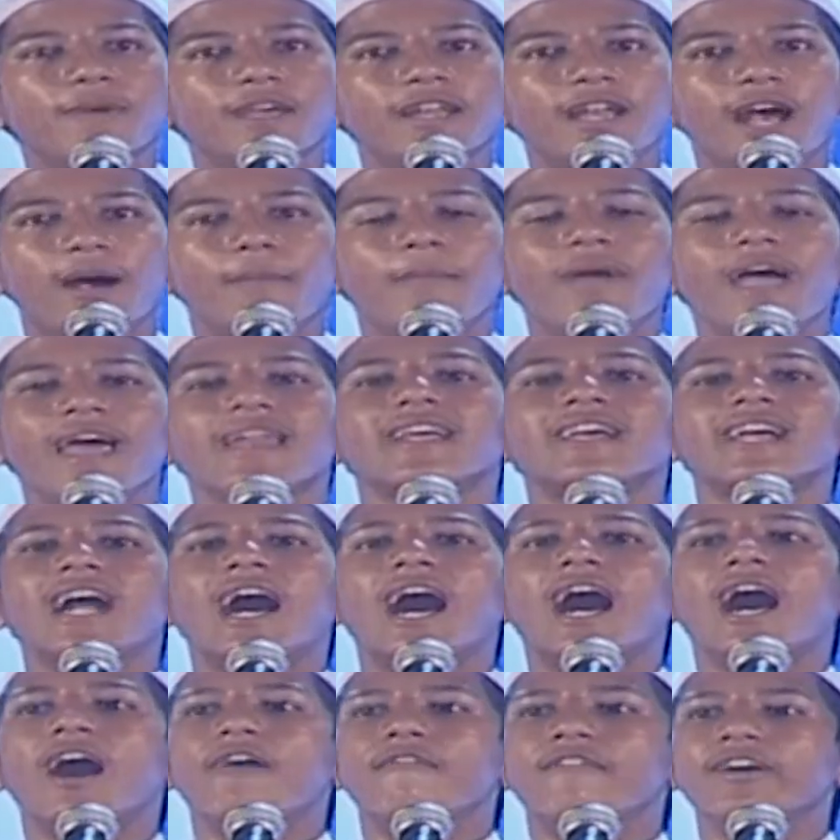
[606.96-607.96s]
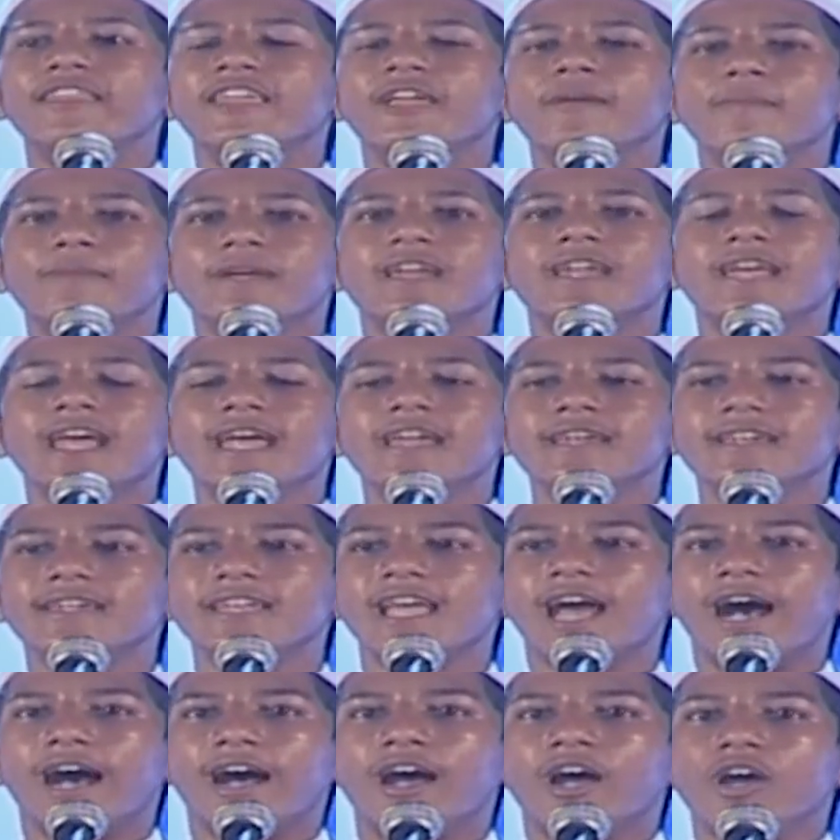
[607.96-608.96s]
be in America, whether it be in
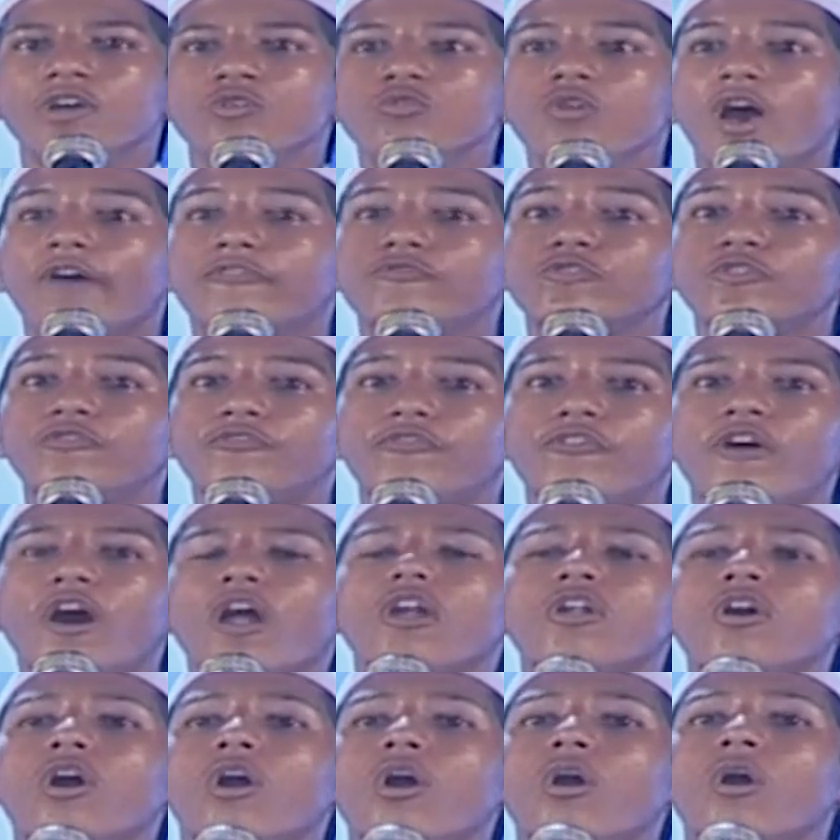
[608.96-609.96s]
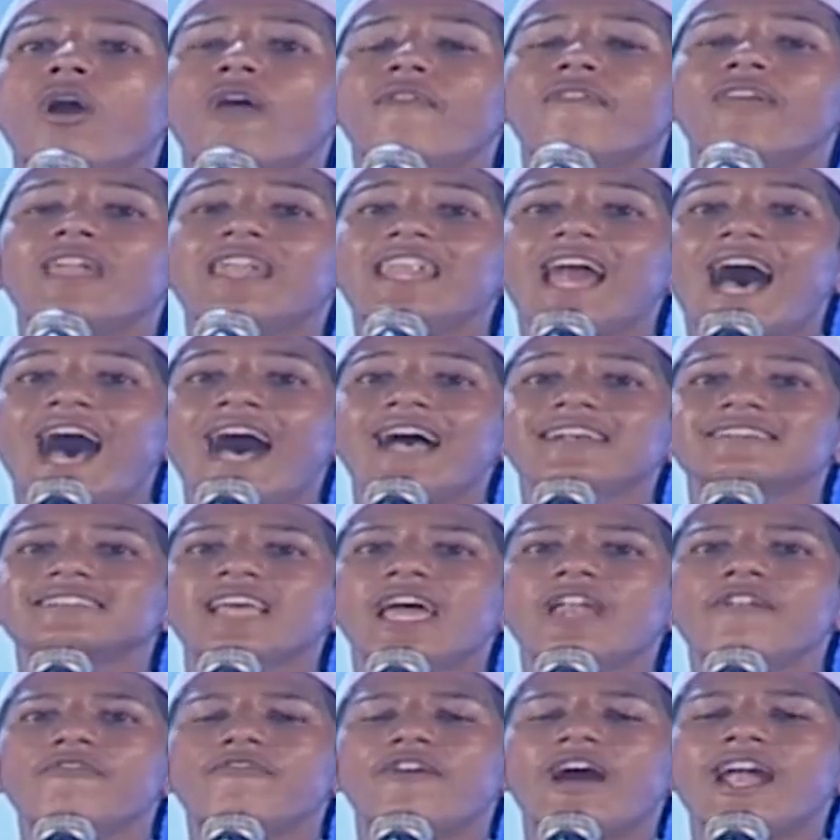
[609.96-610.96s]
India, you have to follow the last
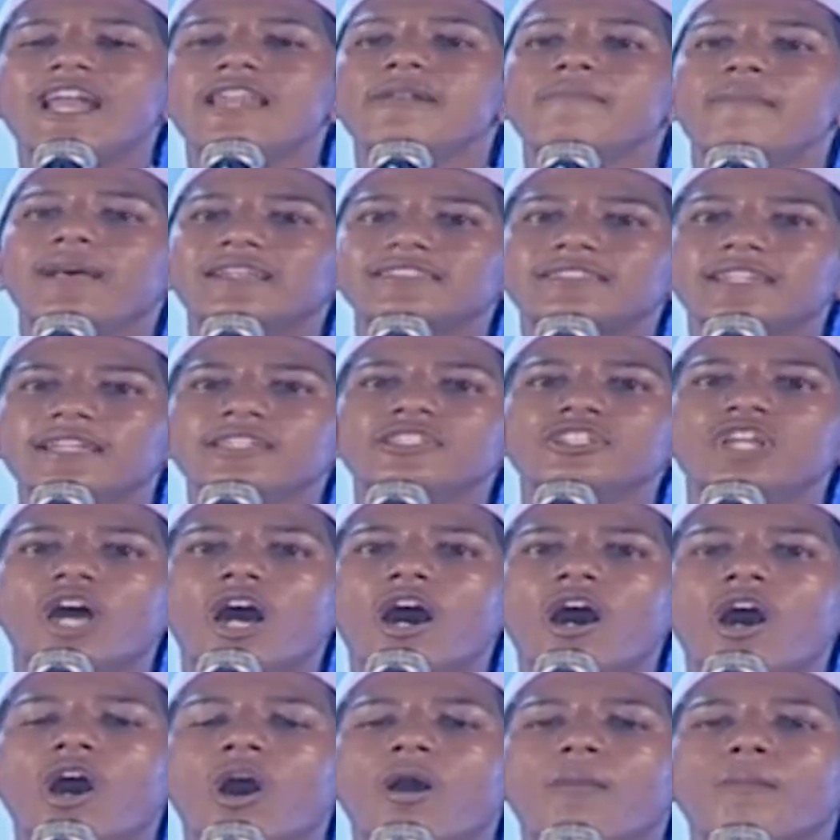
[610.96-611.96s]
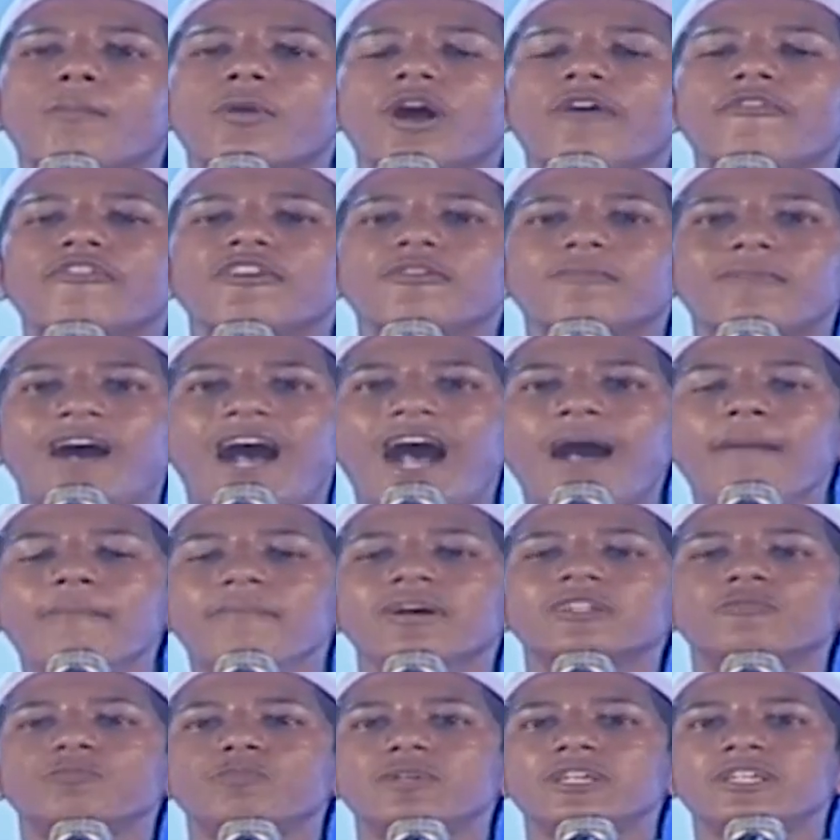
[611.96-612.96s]
and final messenger, Prophet
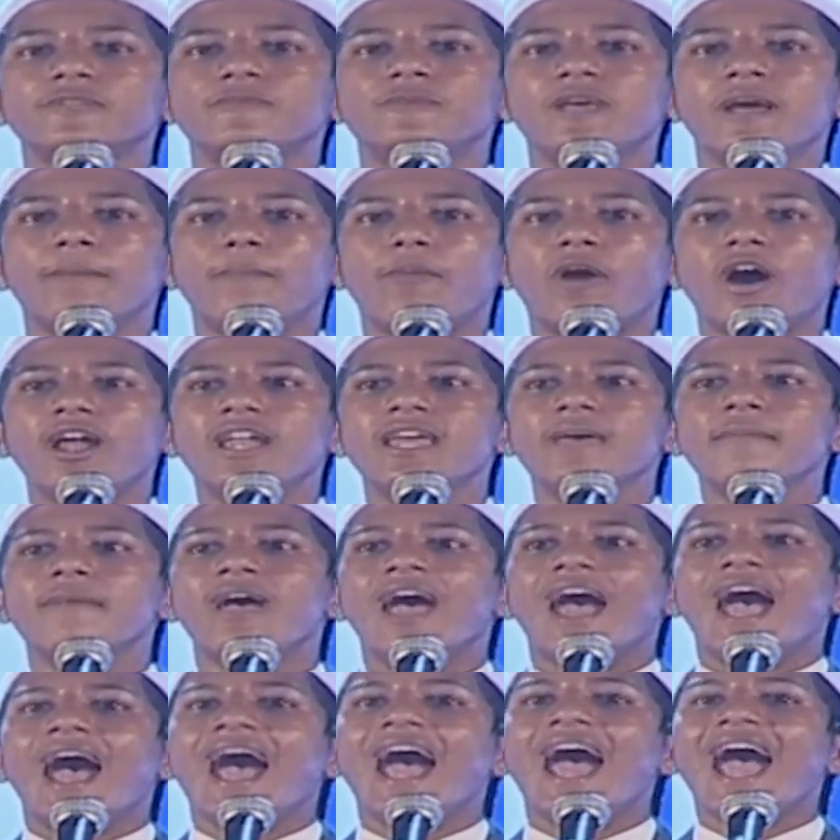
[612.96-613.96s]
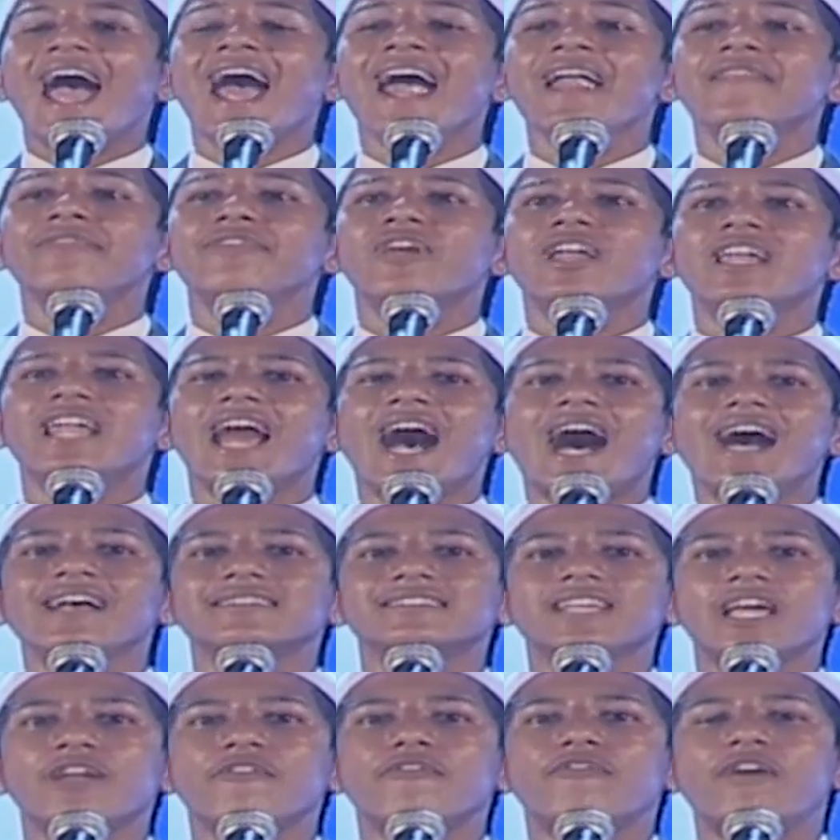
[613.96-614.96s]
Muhammad, peace be upon him, and the
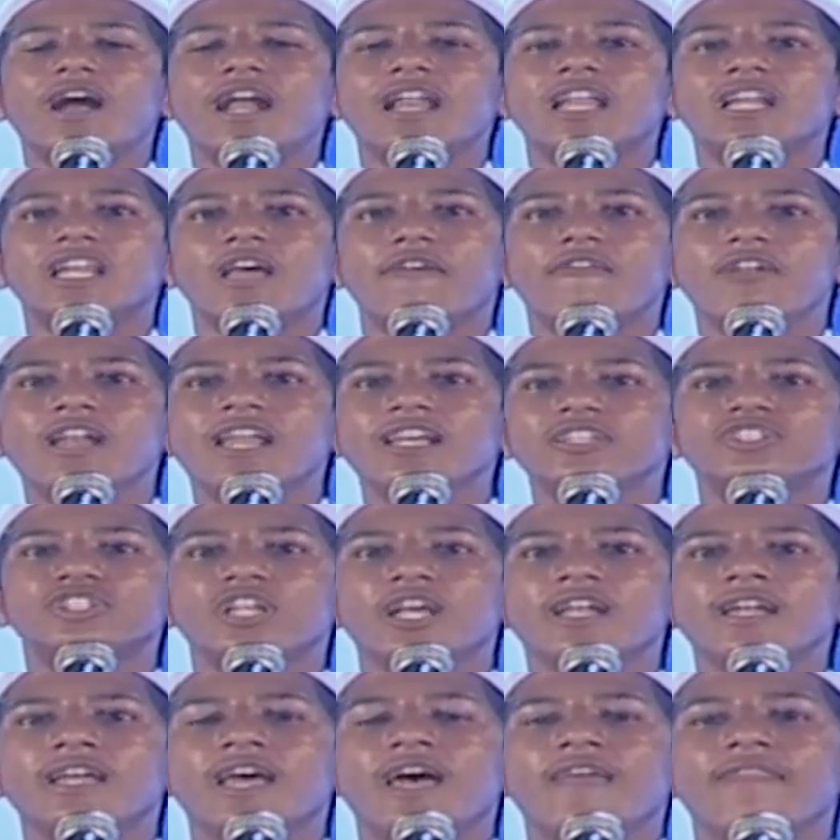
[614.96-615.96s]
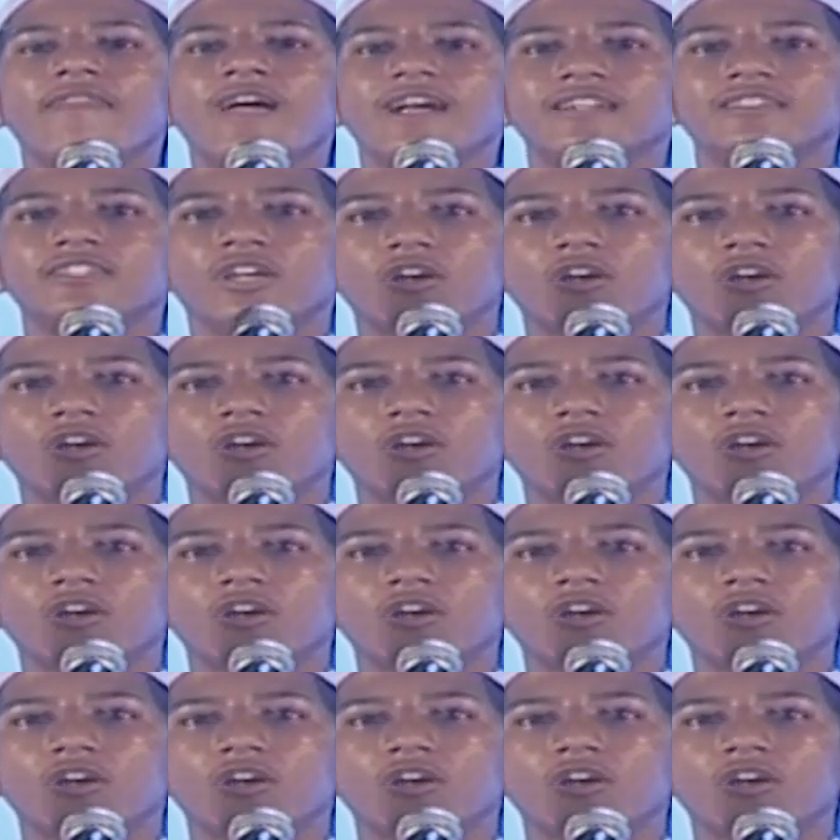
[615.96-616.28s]
last and final revelation, that is